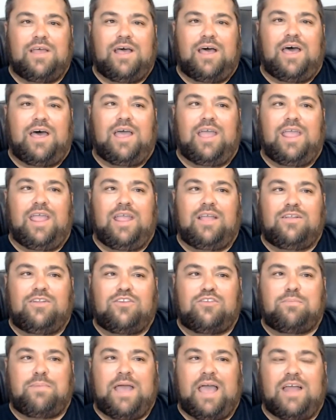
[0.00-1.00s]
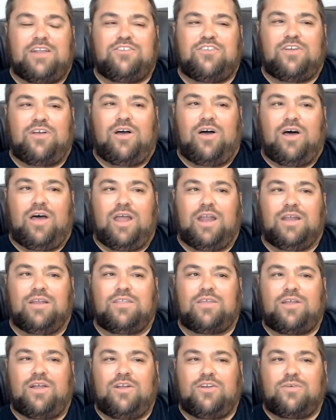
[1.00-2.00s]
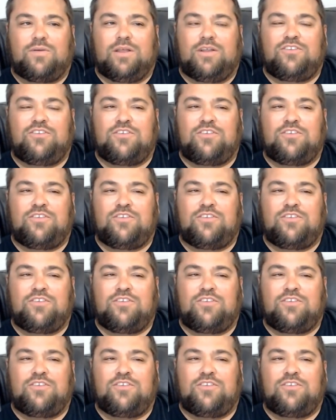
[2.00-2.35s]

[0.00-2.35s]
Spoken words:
English patch on the cartridge.